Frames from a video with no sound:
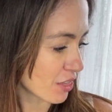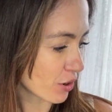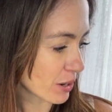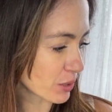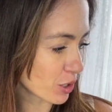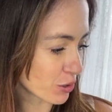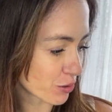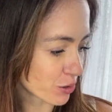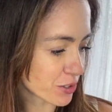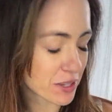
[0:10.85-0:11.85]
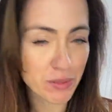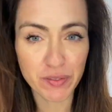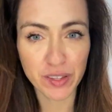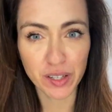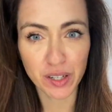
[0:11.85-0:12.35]
thought I would go through some
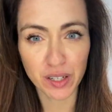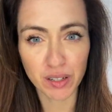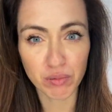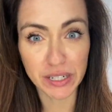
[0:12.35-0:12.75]
of the